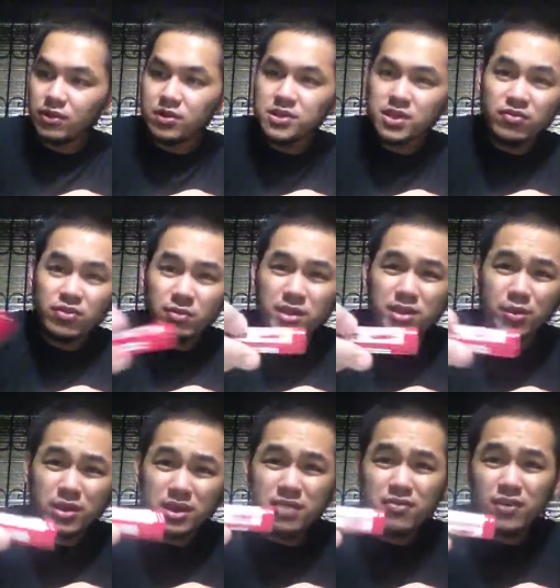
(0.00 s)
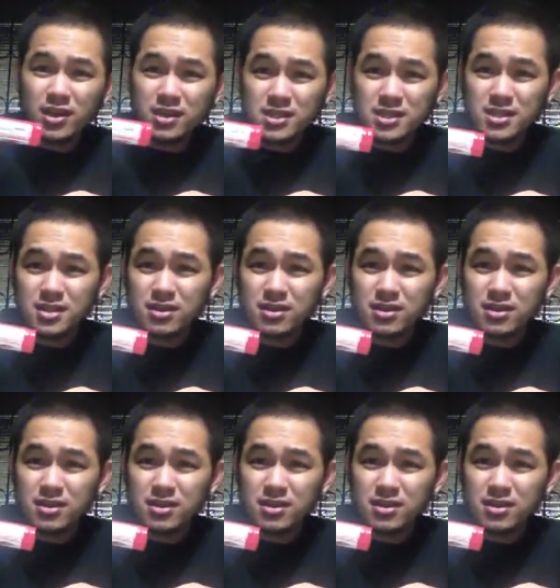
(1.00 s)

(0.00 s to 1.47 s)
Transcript: those of you familiar with eFests,